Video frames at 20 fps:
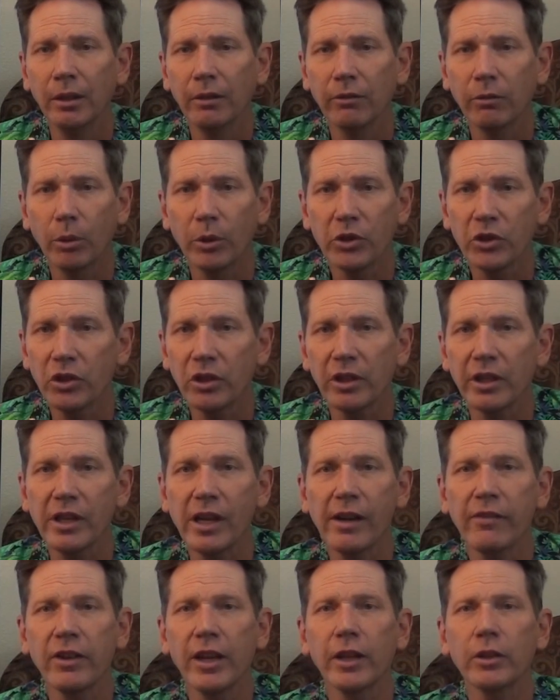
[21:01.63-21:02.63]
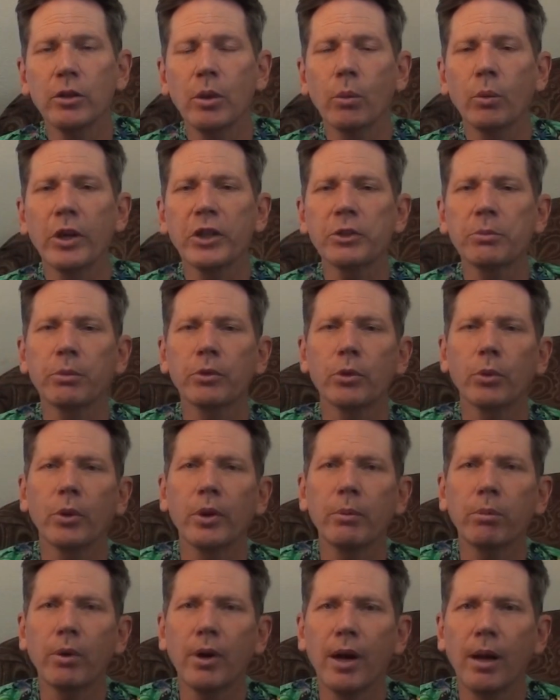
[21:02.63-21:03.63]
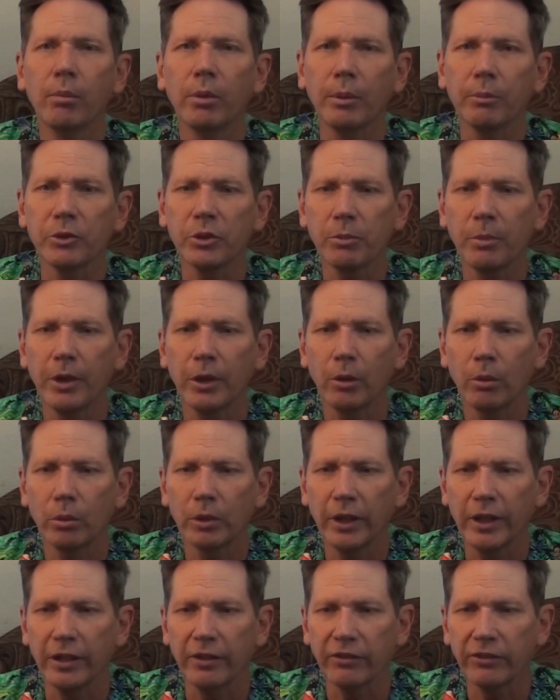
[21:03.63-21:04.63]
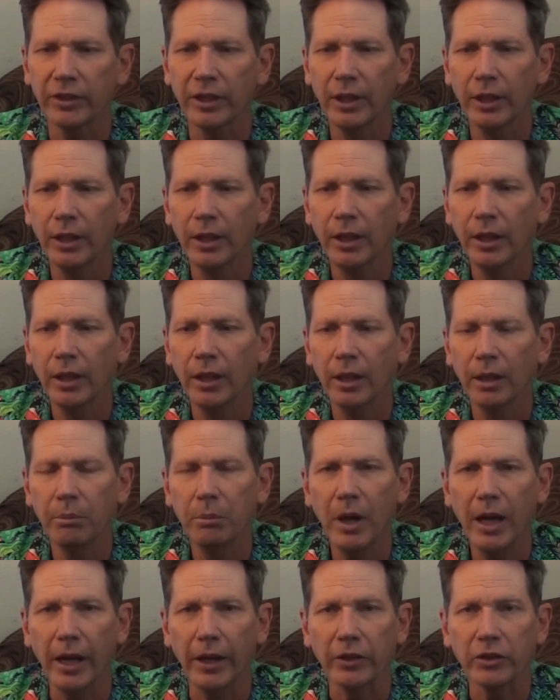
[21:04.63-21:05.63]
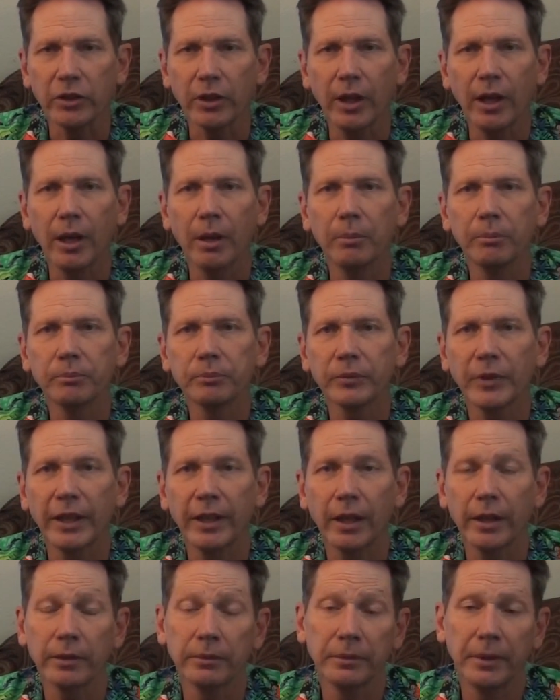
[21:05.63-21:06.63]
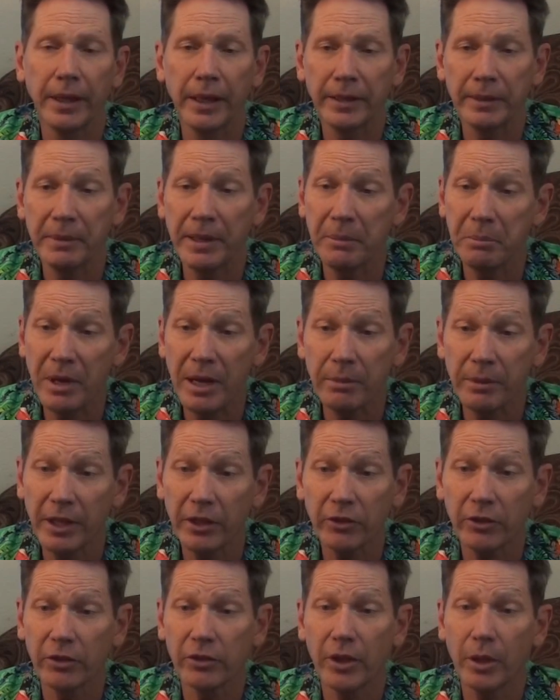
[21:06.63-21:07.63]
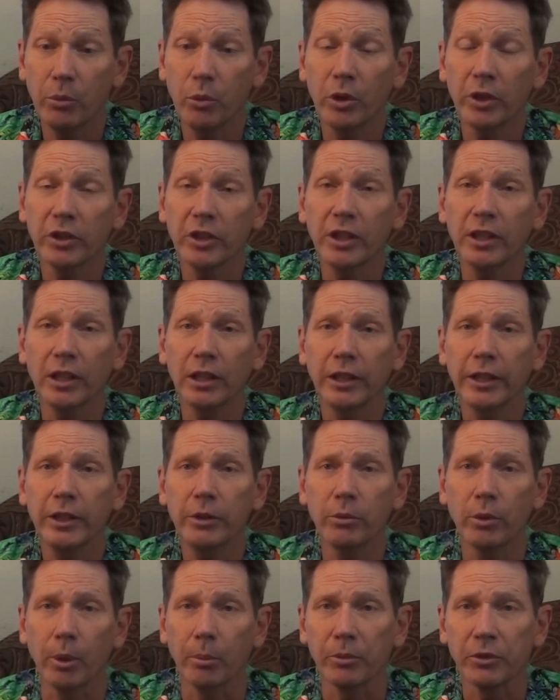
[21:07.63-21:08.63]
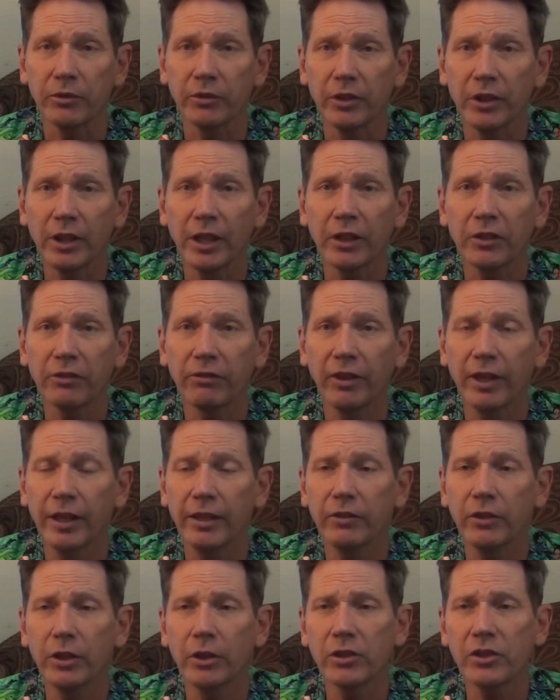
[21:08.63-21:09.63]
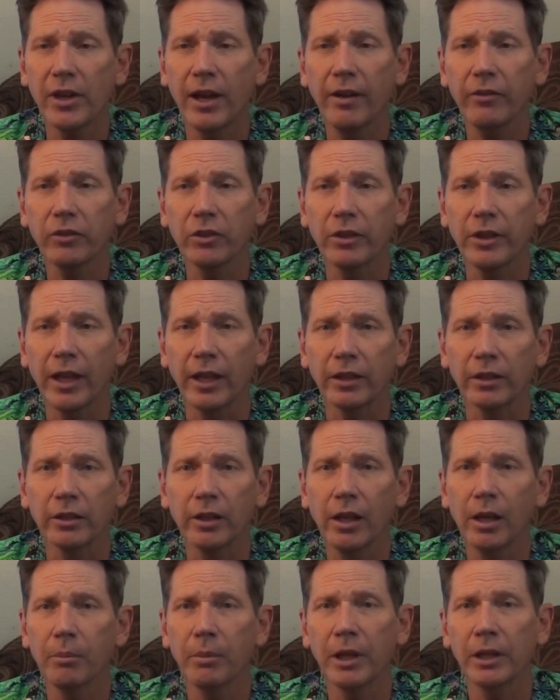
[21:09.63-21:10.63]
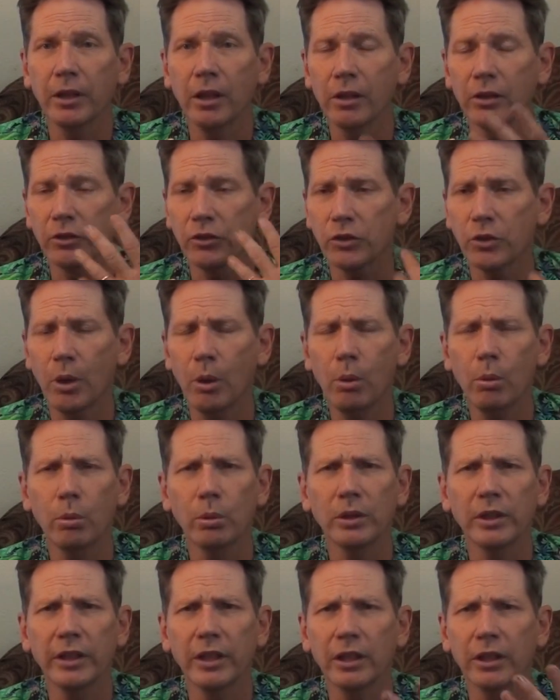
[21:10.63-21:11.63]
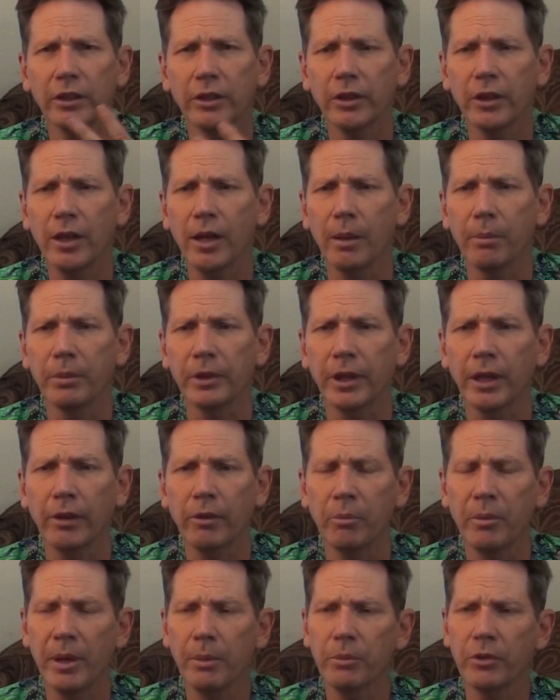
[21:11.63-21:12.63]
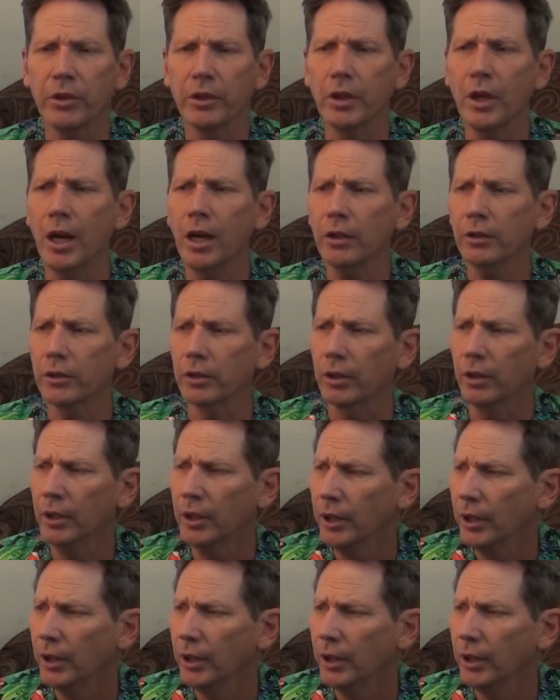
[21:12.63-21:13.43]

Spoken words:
Fortunately, I've had no respiratory problems my whole life. But, and maybe that's because I worked in clean rooms for the next 5 years after that and got my lungs totally cleared up. And I remember the doctor